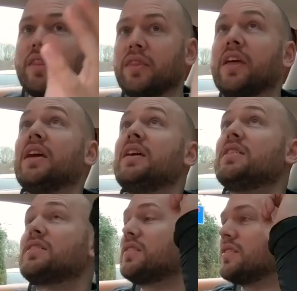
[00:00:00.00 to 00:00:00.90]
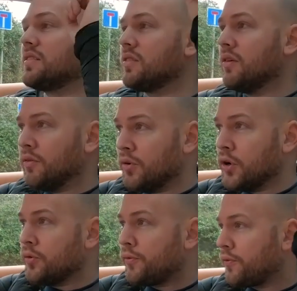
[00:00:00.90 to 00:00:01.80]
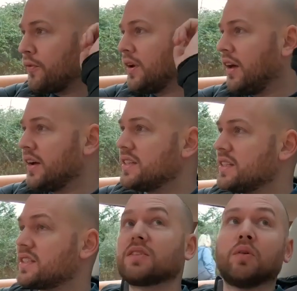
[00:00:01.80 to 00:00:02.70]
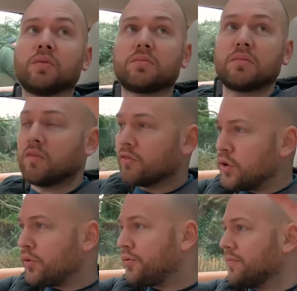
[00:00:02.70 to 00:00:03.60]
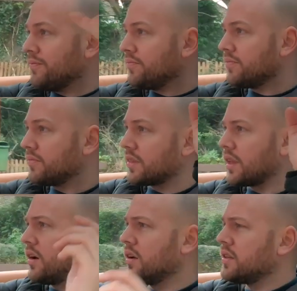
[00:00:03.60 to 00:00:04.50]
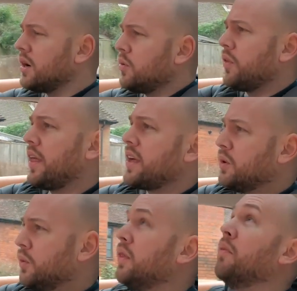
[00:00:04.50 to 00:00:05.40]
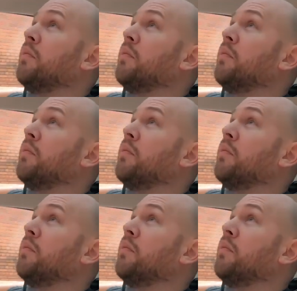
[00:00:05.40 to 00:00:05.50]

These roof lights, or roof, I don't know what they call them,